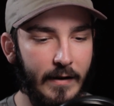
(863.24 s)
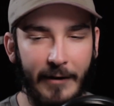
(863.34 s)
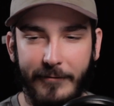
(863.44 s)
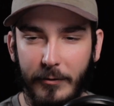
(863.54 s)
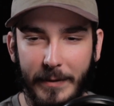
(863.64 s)

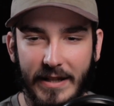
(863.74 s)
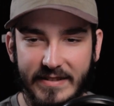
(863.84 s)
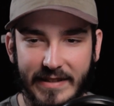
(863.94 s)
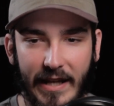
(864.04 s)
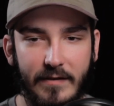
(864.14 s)
I feel mean
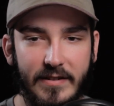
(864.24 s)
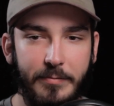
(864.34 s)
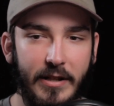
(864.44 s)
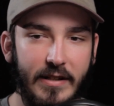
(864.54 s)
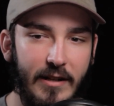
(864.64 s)
saying this,
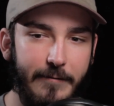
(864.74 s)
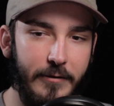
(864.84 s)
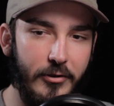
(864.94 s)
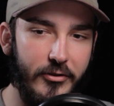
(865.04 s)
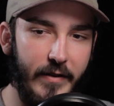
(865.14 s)
but it kind of
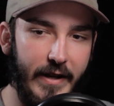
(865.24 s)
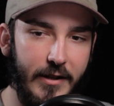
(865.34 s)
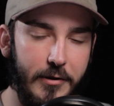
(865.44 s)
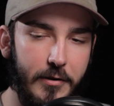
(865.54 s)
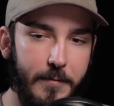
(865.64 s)
feels
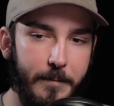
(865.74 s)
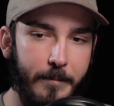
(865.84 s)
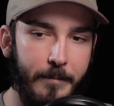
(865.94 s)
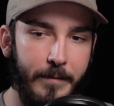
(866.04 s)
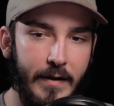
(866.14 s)
like
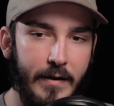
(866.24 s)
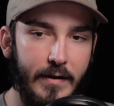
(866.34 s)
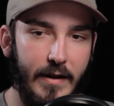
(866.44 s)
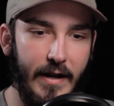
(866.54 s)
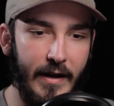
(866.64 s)

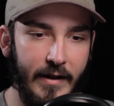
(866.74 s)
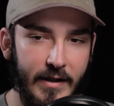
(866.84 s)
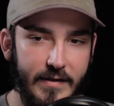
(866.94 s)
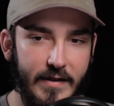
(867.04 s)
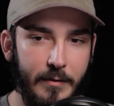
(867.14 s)
I
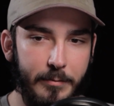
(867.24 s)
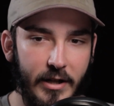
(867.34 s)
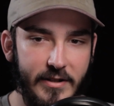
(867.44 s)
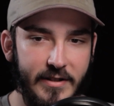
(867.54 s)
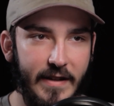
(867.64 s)
got the
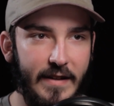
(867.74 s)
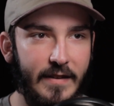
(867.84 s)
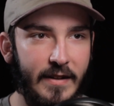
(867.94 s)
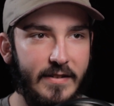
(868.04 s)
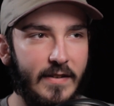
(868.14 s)
impression that
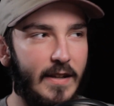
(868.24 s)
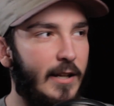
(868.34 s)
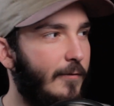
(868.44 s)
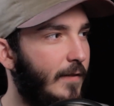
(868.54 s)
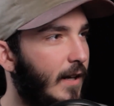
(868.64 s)
this isn't
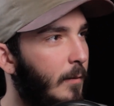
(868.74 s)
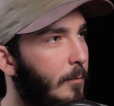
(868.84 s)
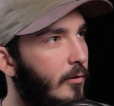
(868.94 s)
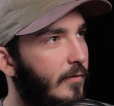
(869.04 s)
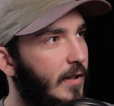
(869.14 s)
even like a
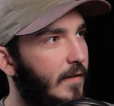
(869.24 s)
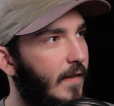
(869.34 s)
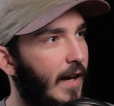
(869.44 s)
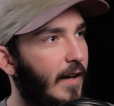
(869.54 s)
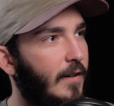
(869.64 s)
movie
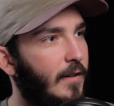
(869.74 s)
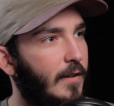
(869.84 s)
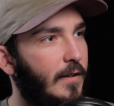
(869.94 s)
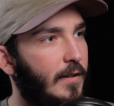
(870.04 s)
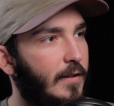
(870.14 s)
that
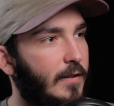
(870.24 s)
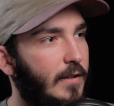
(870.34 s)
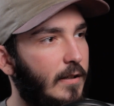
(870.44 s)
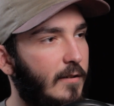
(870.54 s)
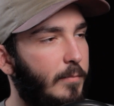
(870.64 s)

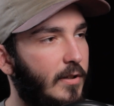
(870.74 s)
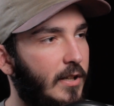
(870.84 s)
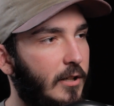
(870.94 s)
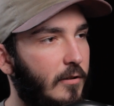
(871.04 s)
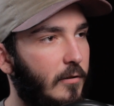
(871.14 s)
he
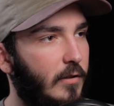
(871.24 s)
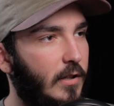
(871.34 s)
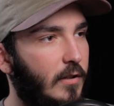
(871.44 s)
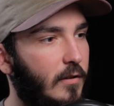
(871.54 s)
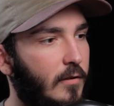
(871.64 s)

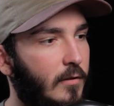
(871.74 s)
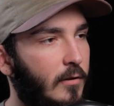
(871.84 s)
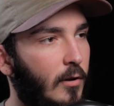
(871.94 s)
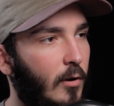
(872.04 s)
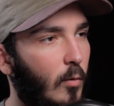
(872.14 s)
particularly
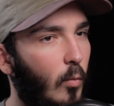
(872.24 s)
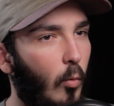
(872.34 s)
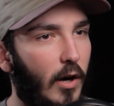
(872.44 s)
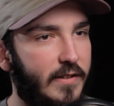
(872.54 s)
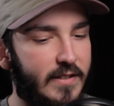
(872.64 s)

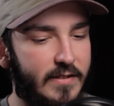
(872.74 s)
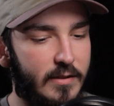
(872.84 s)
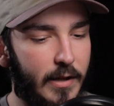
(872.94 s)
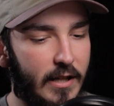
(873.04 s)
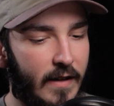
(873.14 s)
wanted
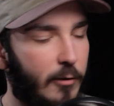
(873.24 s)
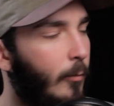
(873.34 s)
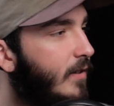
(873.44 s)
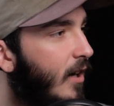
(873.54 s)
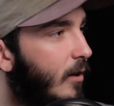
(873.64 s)
to make. Like
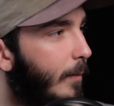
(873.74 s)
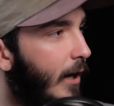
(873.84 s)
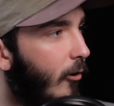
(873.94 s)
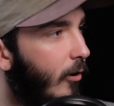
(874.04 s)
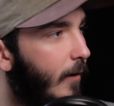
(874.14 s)
when we talk
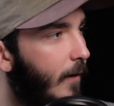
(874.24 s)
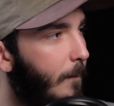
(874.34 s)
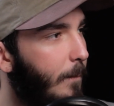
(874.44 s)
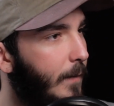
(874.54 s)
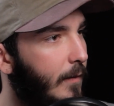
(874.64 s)
about
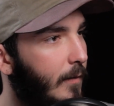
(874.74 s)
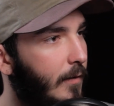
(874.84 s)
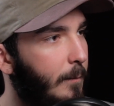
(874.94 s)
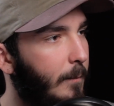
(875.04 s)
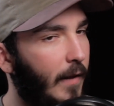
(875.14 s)

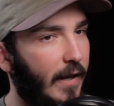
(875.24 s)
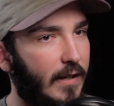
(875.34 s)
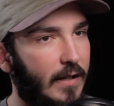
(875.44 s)
like